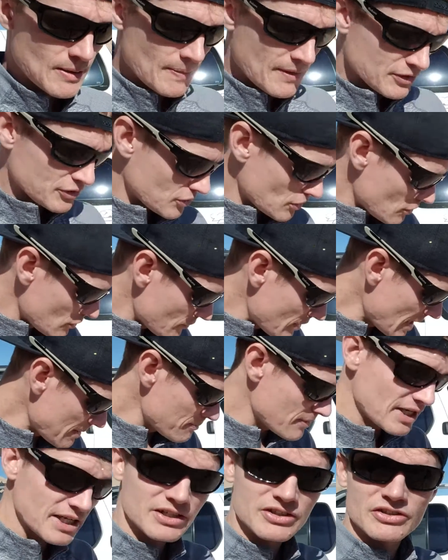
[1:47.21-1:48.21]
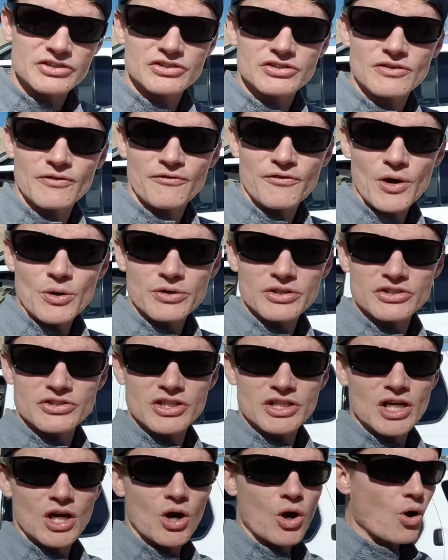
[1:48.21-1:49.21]
So that makes
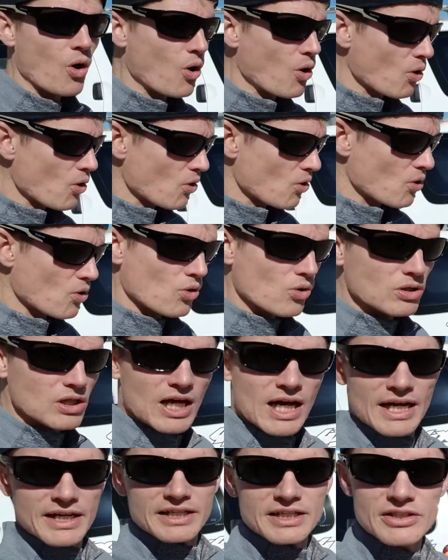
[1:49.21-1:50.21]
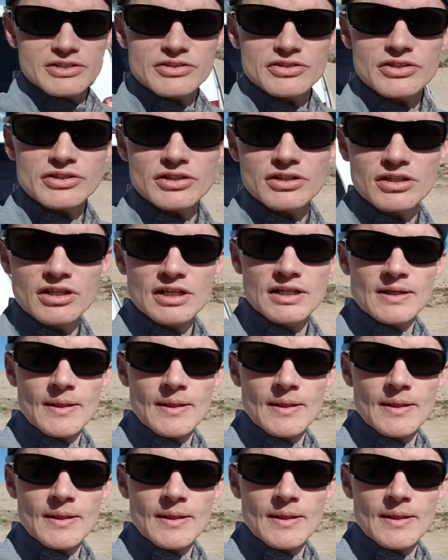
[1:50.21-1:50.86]
focusing a whole lot easier